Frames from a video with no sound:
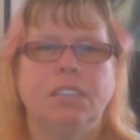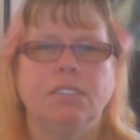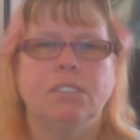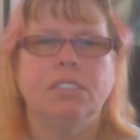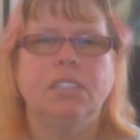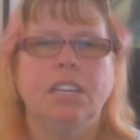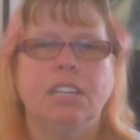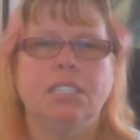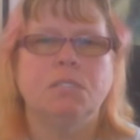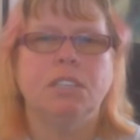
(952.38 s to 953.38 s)
"You never looked at
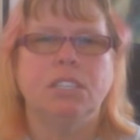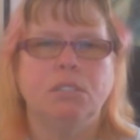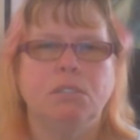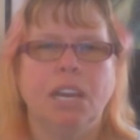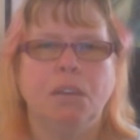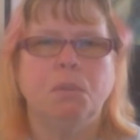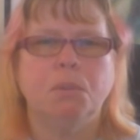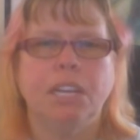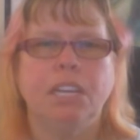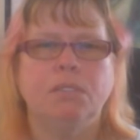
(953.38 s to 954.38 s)
it this way. You have a
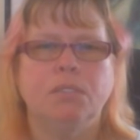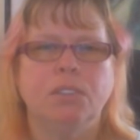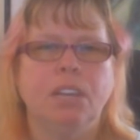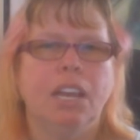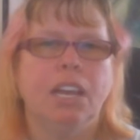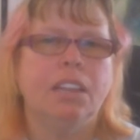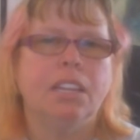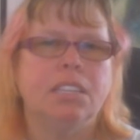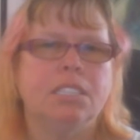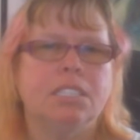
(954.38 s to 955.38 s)
way of looking at
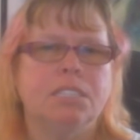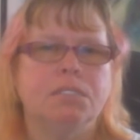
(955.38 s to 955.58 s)
things